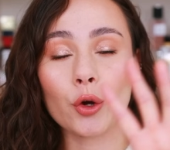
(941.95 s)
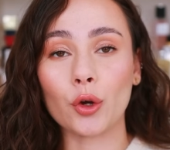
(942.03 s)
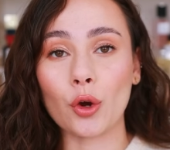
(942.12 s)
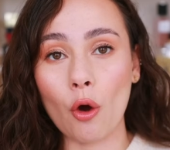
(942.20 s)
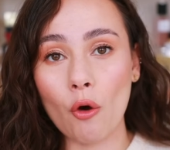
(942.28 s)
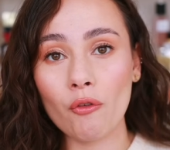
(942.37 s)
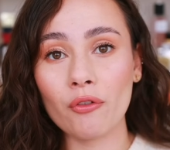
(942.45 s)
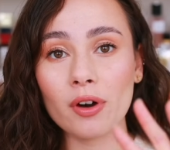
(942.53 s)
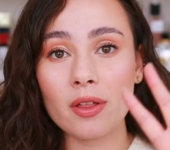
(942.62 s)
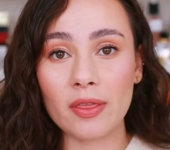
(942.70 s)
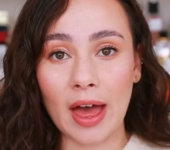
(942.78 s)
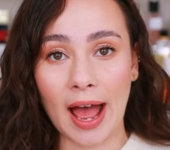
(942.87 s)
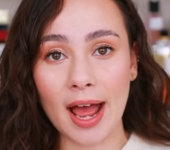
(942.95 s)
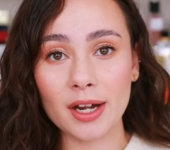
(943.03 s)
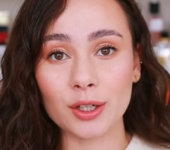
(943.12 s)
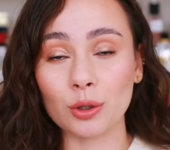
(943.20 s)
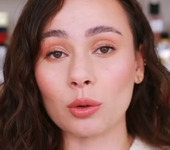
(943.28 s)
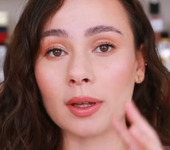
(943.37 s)
Go for
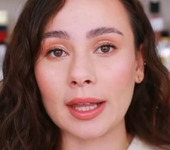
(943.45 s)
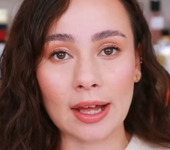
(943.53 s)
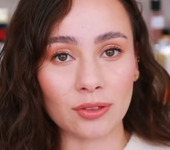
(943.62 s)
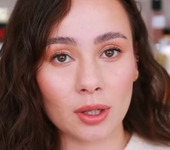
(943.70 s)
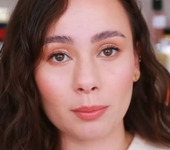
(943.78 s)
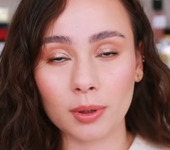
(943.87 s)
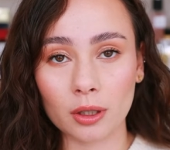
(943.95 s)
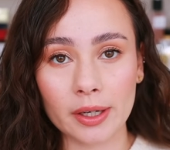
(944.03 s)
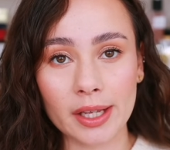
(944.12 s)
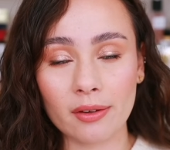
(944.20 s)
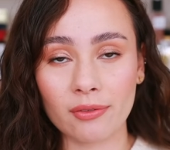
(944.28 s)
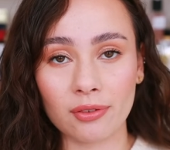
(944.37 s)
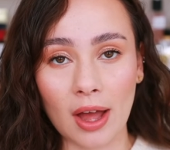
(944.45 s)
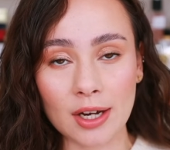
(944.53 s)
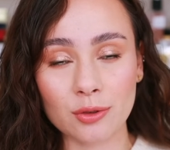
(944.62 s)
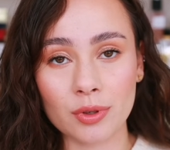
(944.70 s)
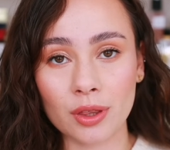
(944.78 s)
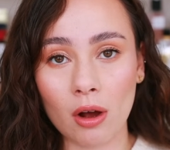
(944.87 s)
that. You'll get the blurring
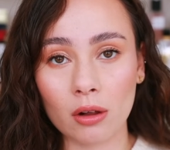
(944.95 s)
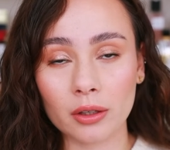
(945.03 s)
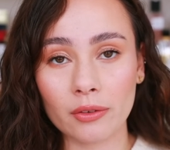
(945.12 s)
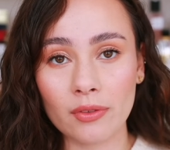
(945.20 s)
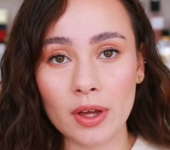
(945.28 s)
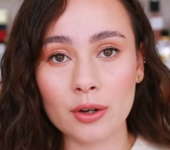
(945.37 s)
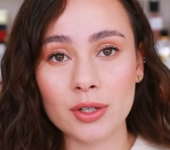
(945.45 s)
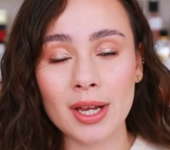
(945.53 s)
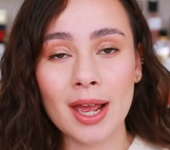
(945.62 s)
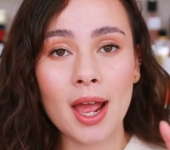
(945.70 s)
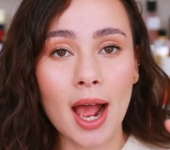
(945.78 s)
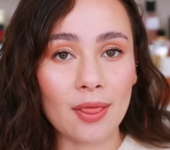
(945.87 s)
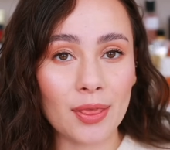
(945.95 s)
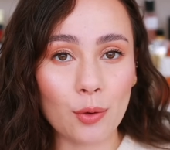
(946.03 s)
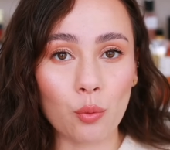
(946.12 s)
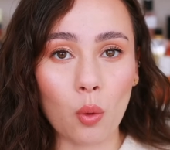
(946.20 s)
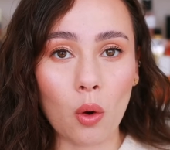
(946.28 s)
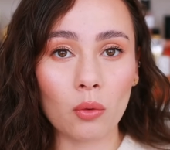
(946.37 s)
effect with all of those and they
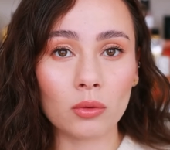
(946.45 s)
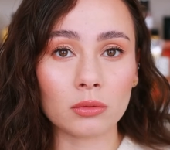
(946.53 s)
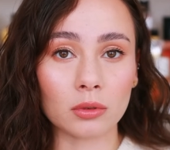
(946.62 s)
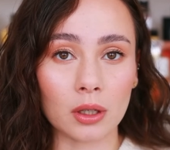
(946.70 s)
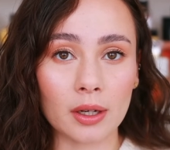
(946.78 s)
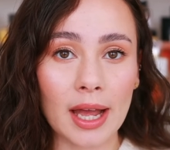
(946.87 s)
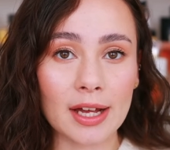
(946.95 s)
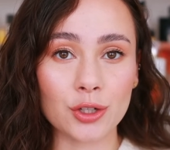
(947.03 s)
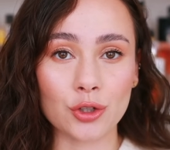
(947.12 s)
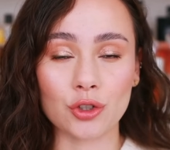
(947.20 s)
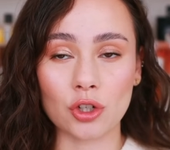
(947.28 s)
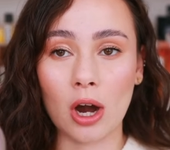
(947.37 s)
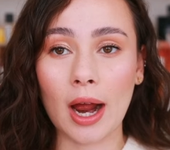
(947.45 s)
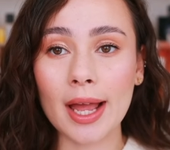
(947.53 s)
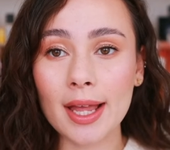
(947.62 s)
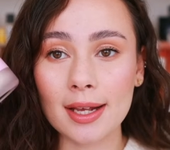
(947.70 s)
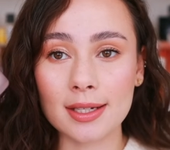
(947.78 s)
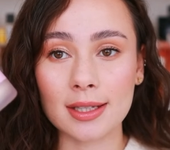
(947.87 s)
won't look as dry
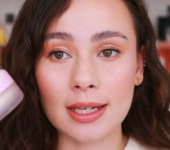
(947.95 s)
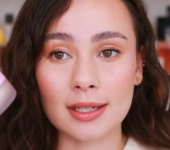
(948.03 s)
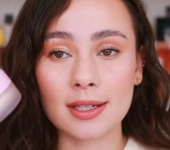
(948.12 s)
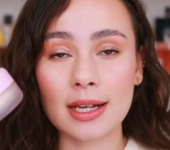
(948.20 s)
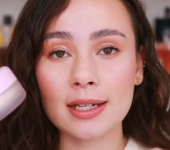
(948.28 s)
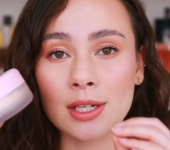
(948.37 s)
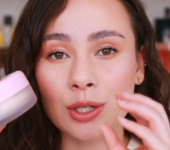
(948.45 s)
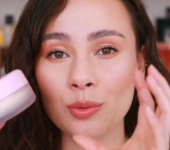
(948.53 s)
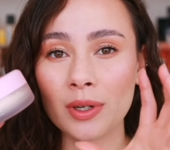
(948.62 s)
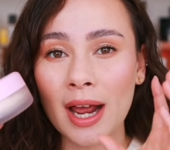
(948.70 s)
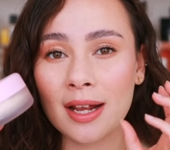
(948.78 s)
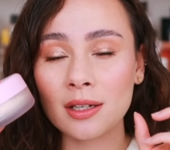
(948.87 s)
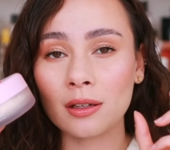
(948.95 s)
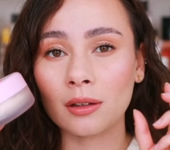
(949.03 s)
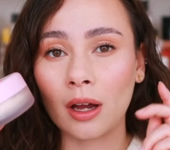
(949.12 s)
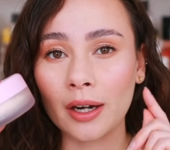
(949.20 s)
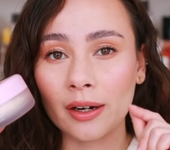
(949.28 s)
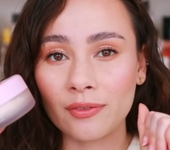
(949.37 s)
as this is. This one has a
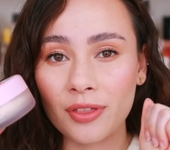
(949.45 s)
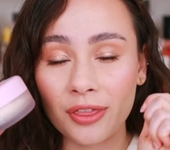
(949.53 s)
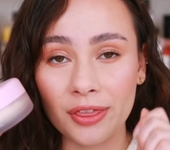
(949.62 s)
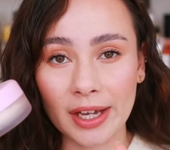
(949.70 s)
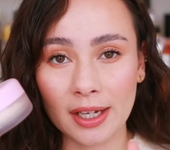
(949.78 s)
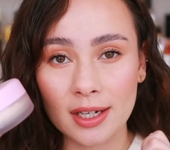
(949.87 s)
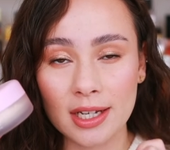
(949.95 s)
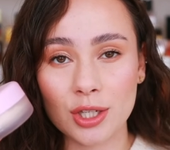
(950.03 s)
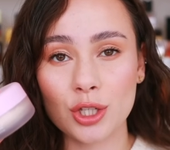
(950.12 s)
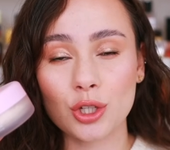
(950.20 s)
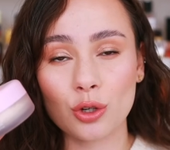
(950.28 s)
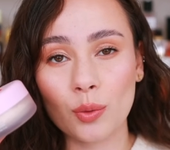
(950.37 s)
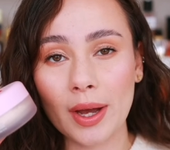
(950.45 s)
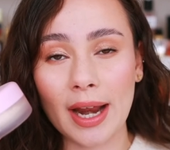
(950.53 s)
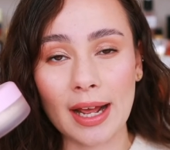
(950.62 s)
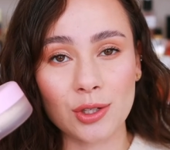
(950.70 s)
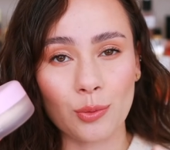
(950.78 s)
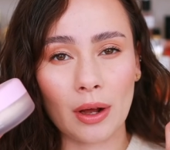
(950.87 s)
lot of thickness to it
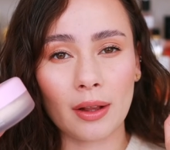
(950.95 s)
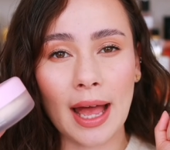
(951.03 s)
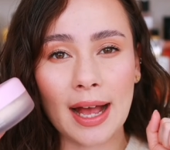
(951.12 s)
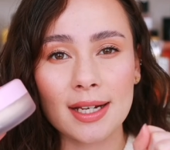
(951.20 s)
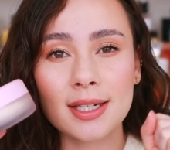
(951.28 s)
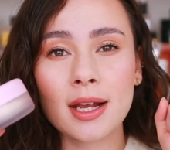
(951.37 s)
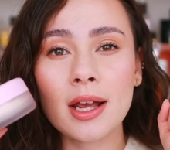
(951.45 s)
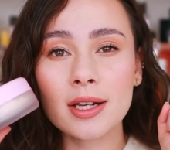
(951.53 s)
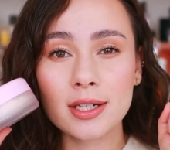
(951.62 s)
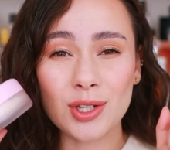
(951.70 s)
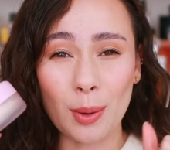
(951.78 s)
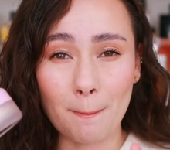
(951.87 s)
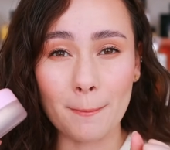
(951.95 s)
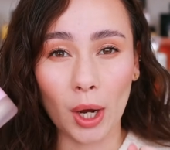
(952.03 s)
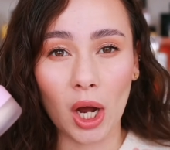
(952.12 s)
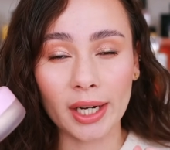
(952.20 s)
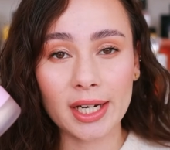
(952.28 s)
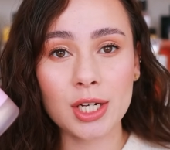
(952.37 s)
as well. It has some
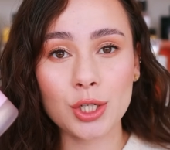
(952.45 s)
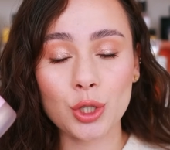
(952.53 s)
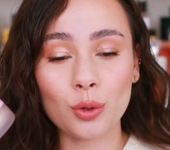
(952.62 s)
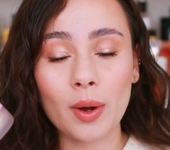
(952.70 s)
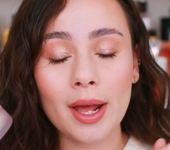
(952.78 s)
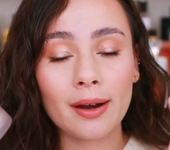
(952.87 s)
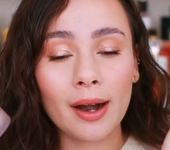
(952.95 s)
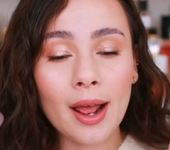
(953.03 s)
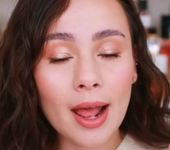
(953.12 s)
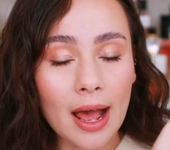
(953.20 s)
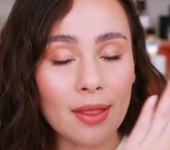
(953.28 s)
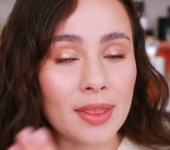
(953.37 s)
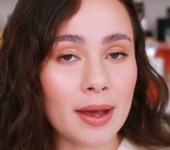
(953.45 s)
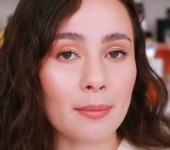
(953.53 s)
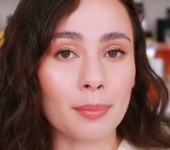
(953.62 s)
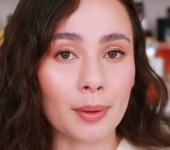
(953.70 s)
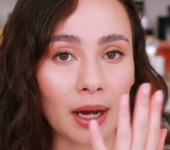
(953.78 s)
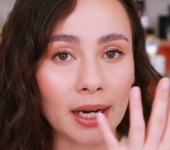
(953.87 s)
body to it and
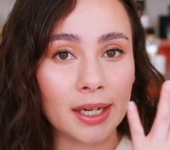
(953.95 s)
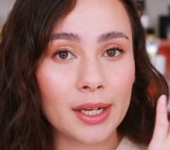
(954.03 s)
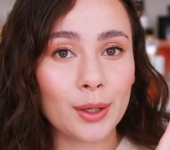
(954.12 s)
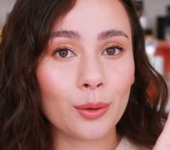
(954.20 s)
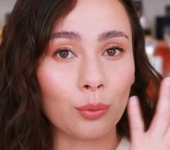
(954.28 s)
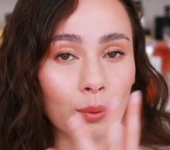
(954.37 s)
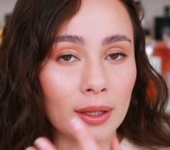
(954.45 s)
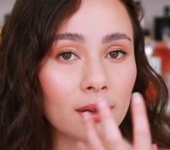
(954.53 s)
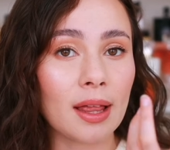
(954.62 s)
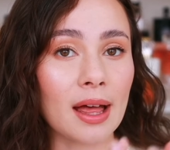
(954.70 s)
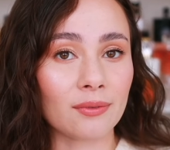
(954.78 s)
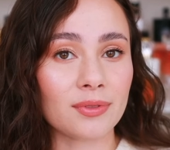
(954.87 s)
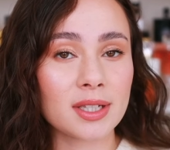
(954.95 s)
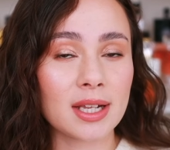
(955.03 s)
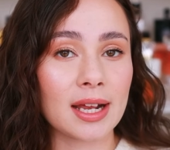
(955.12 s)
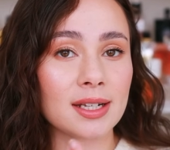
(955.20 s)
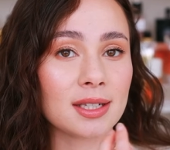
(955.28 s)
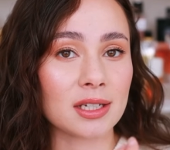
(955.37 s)
that body will
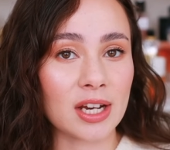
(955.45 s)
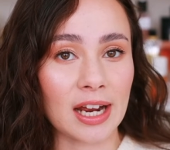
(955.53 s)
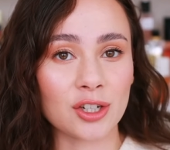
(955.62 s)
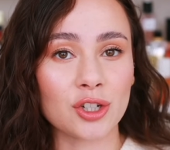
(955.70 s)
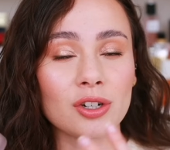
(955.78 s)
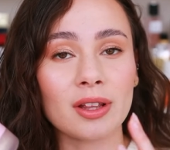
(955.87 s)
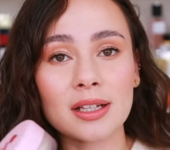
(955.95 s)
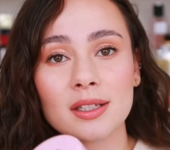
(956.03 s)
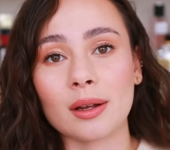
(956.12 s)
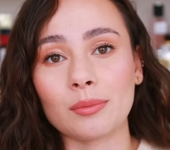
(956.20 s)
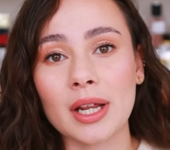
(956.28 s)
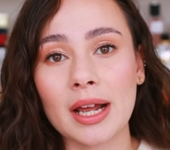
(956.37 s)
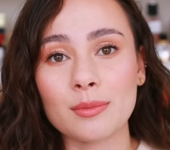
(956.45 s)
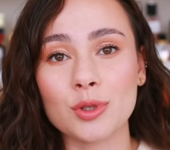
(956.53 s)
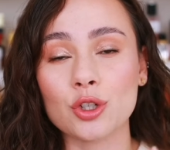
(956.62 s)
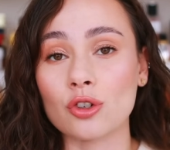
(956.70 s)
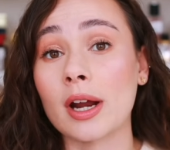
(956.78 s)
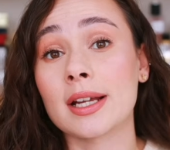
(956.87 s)
emphasize the texture that
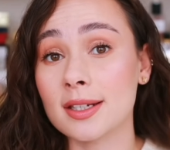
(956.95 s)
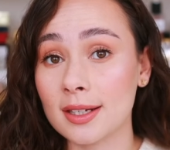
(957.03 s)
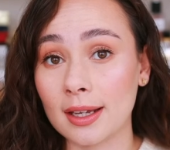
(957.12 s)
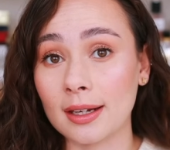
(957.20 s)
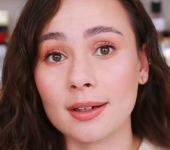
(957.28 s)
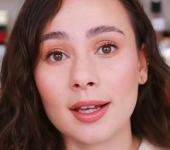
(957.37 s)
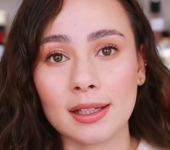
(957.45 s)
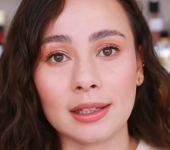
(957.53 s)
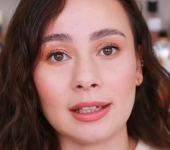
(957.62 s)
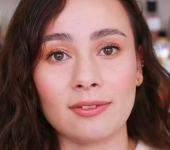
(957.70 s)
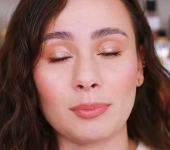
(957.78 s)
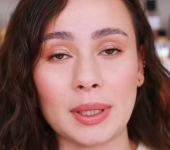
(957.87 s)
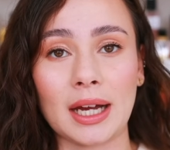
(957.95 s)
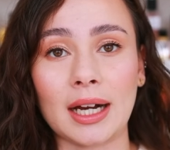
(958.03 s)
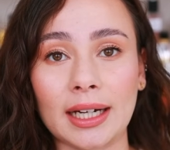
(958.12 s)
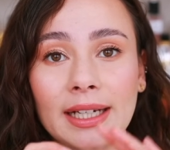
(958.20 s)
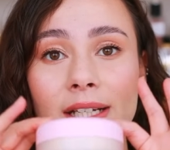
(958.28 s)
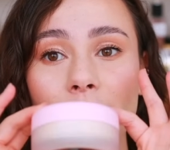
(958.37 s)
sometimes dry skin can leave
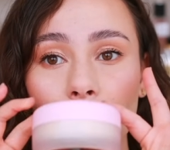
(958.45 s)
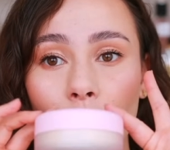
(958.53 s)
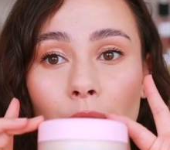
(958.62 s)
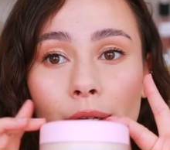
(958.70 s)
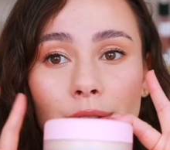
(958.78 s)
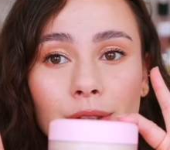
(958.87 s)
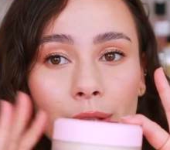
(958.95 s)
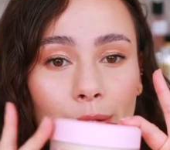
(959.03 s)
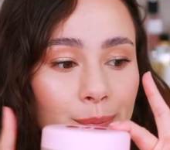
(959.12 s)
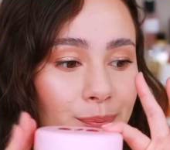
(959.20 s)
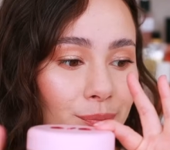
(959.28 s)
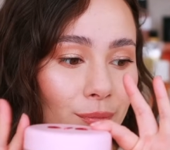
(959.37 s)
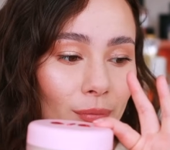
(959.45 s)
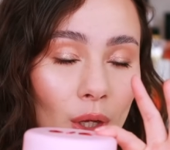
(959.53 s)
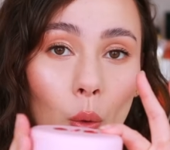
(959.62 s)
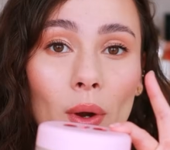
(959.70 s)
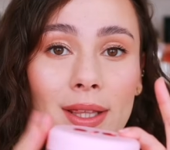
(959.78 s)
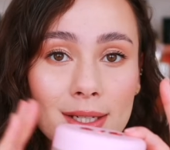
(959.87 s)
behind. So
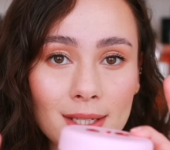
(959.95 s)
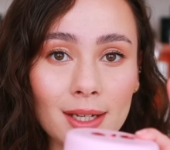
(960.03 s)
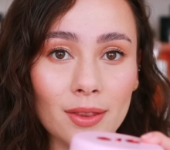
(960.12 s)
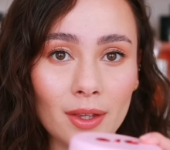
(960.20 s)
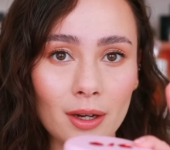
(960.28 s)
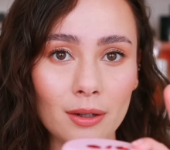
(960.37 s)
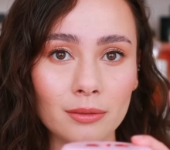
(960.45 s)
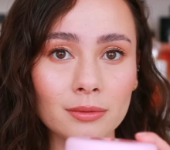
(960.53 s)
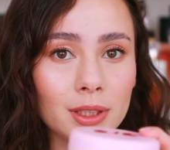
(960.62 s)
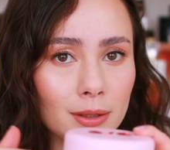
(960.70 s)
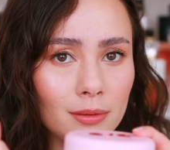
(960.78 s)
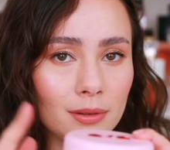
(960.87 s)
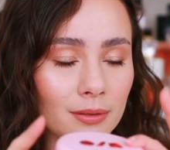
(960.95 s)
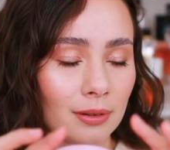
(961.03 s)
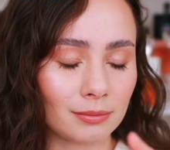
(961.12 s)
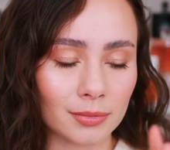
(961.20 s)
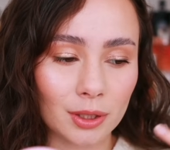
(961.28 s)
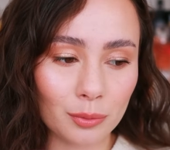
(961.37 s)
oily skin though, you
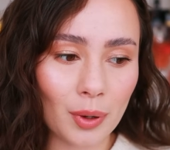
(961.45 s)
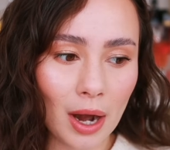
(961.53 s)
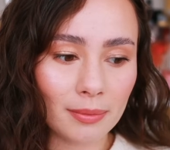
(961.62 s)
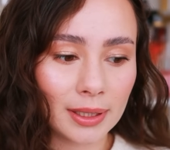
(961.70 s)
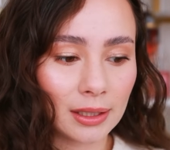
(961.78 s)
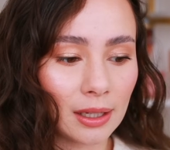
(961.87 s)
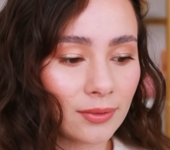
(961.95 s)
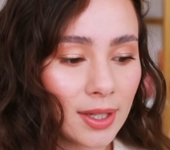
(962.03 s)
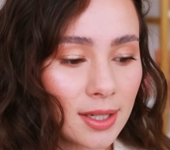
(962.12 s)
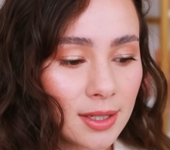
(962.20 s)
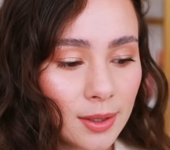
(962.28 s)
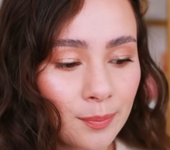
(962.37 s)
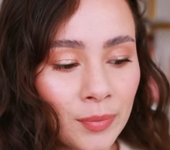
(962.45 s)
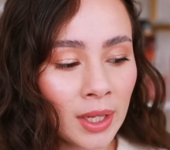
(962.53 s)
you probably love this.